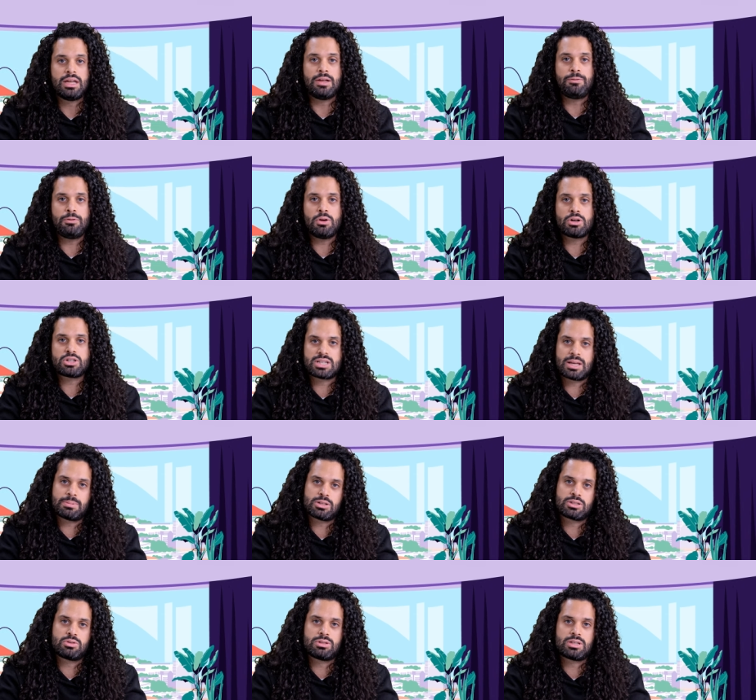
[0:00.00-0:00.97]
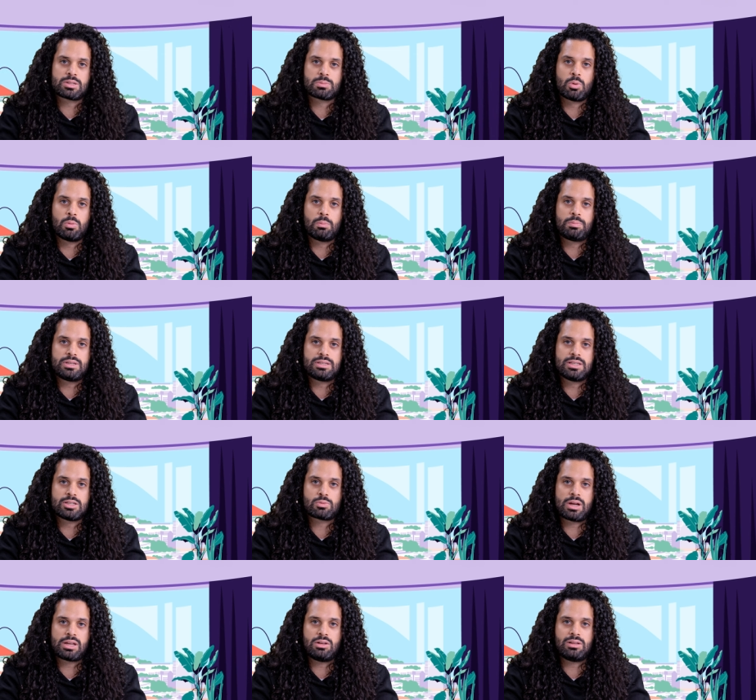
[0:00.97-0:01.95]
If you are subject to the small
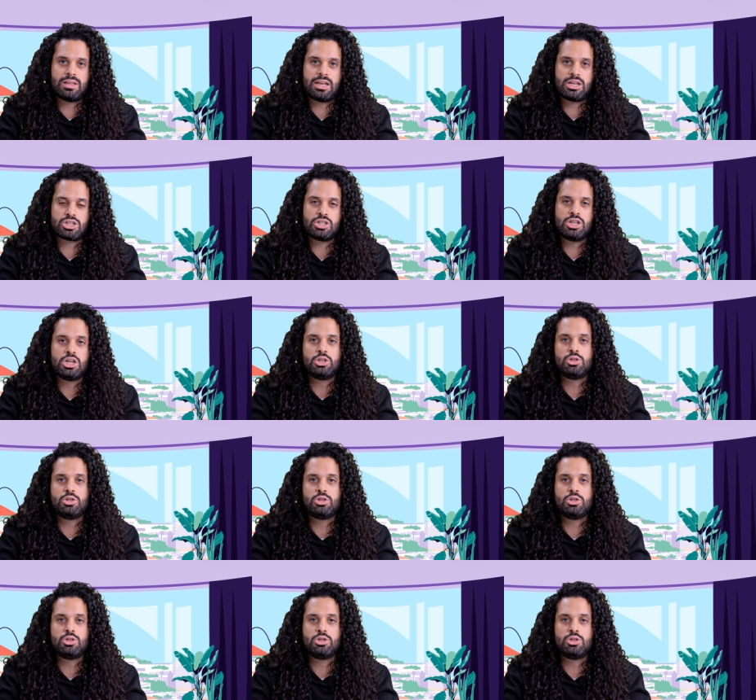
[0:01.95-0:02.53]
business regulation,